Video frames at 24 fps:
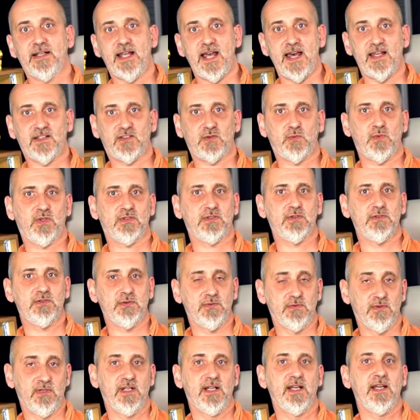asked what to
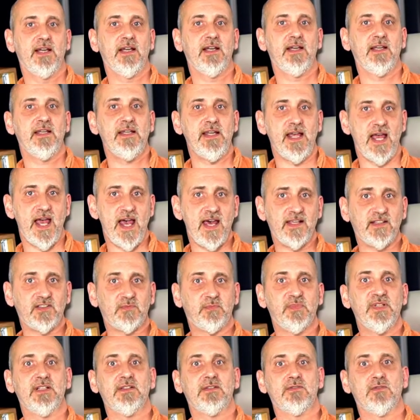do. He asked
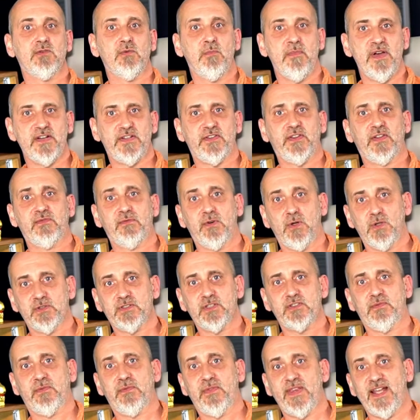me to measure the
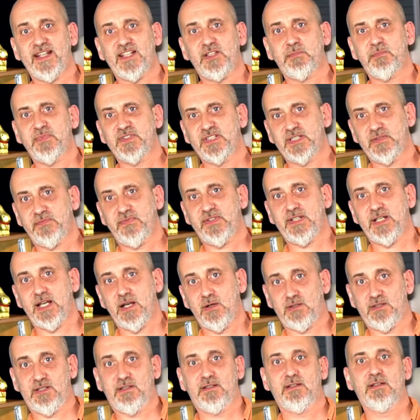voltage of that specific
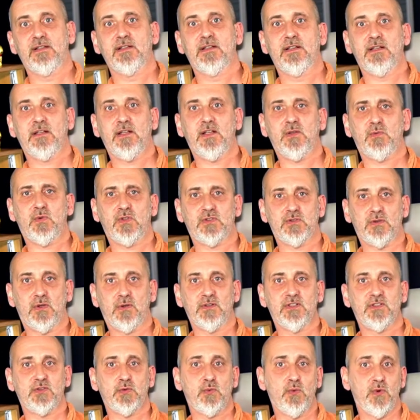outlet. It was
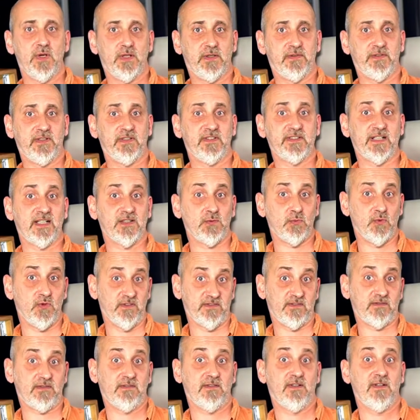only 210
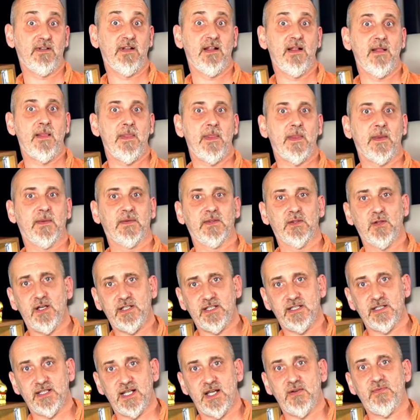volts. Not
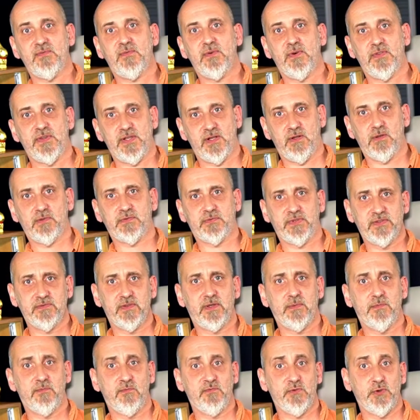enough for the old
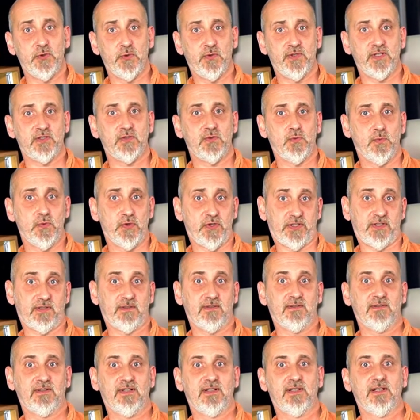reverb unit to work.
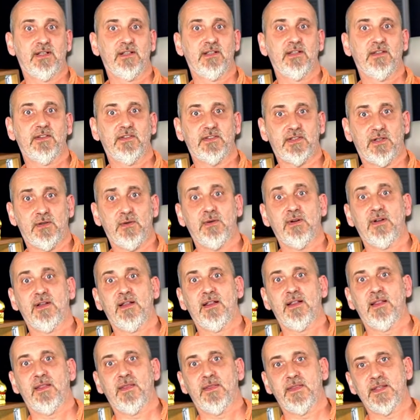So
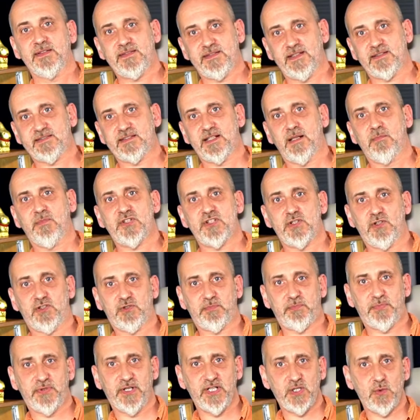this example shows
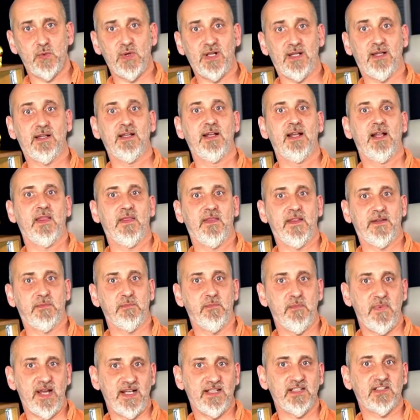pretty well that
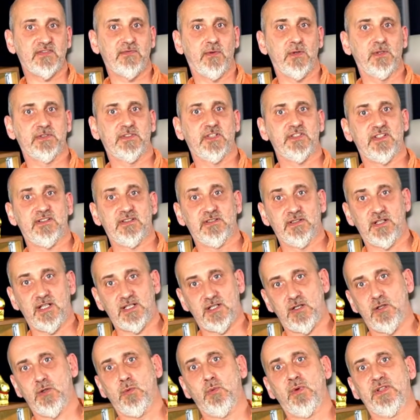mains voltage is
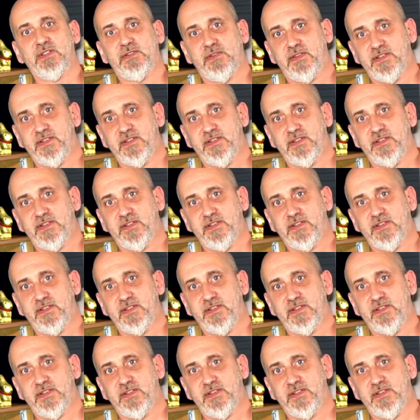not always the